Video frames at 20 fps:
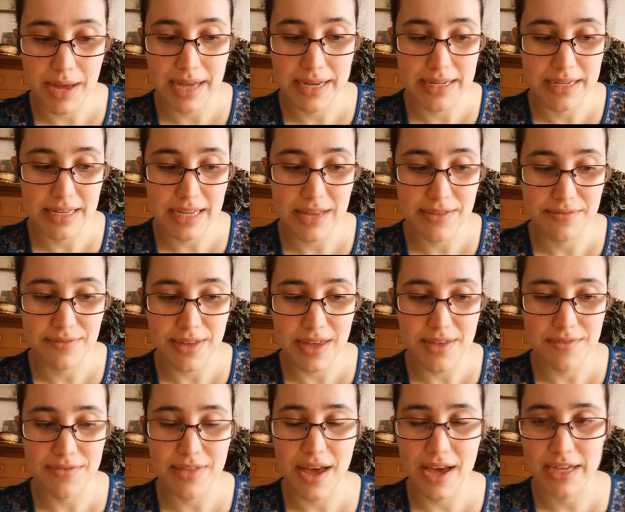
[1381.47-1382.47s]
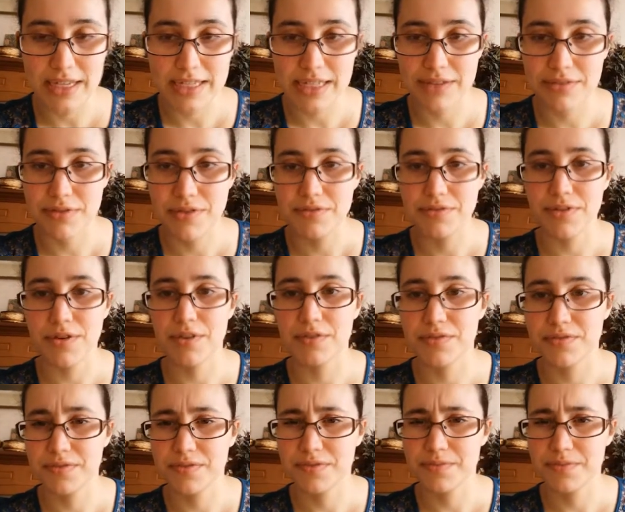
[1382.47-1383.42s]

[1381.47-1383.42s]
and if, if that idea of, of